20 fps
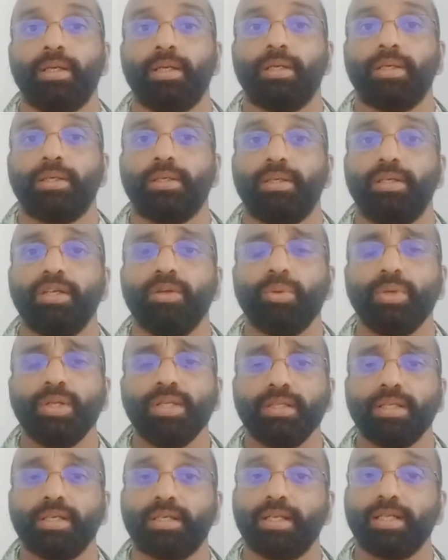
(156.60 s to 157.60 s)
During
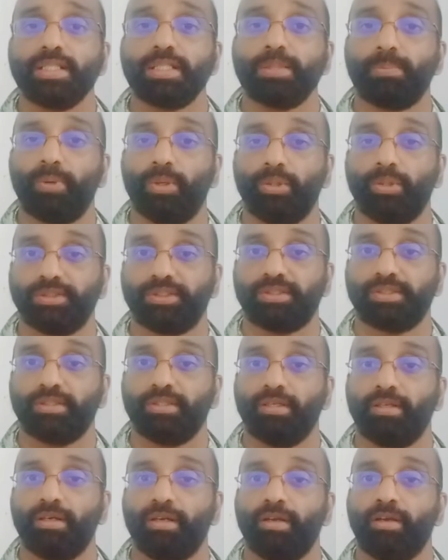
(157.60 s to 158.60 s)
the response,
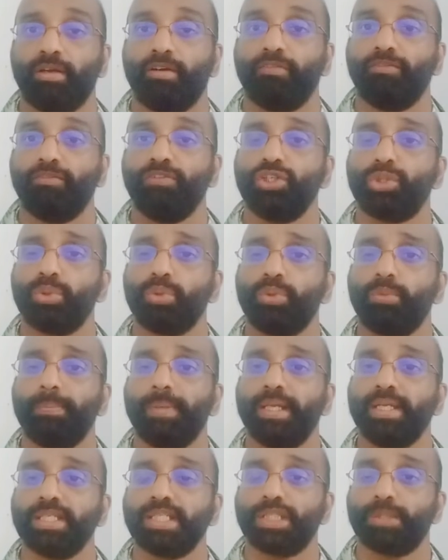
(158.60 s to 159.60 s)
we should
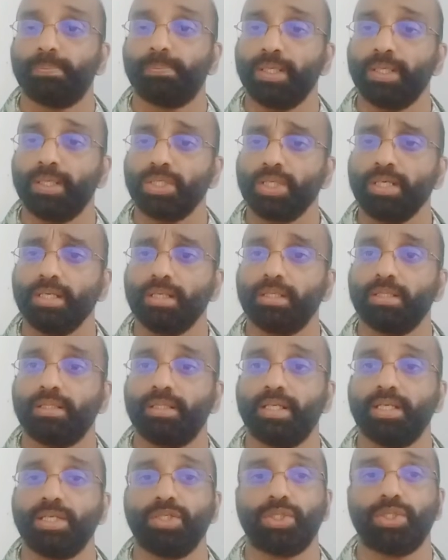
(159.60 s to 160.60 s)
pay special
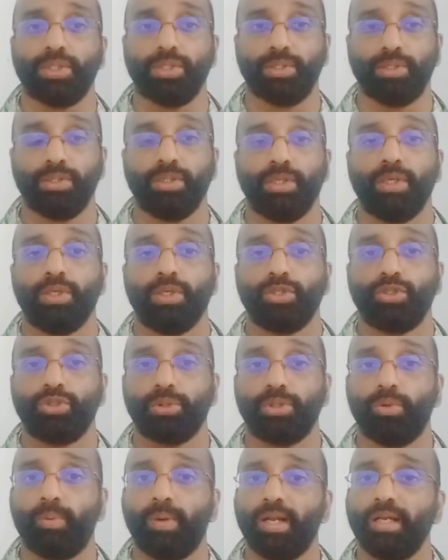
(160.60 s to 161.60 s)
attention to
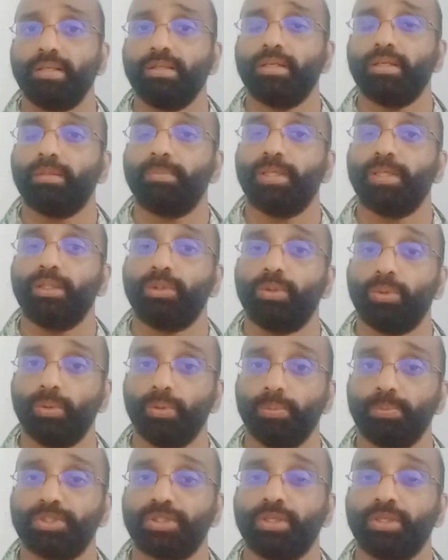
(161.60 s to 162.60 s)
the vulnerable
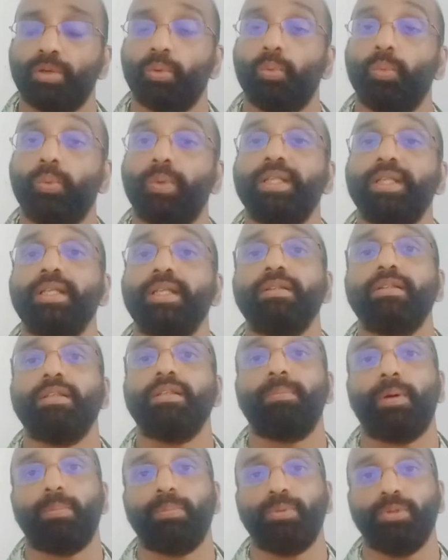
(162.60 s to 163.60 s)
groups within the
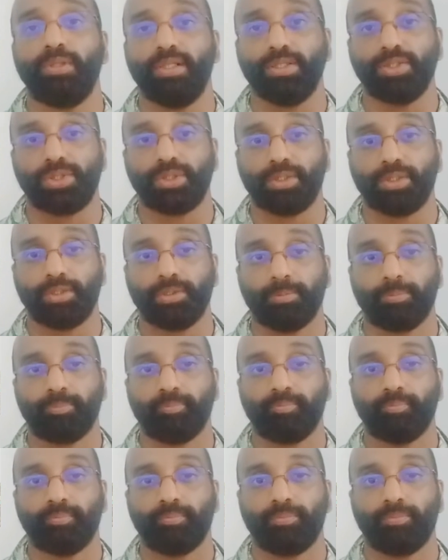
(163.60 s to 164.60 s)
population.
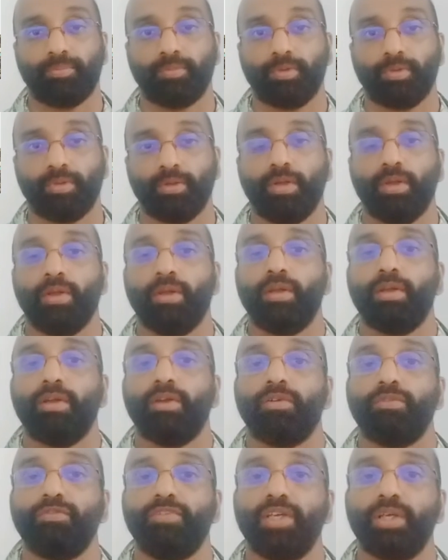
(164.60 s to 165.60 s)

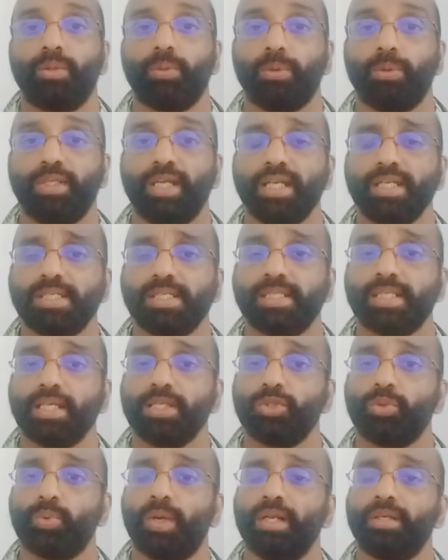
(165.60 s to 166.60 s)
We could get such
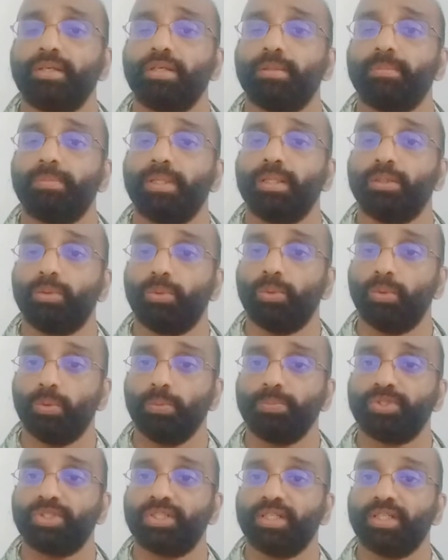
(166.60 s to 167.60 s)
vulnerable
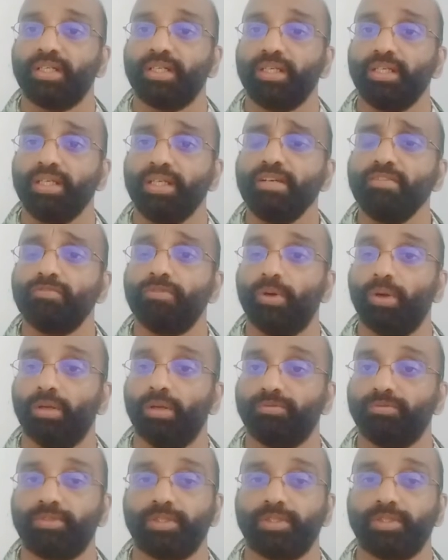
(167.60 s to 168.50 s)
groups involved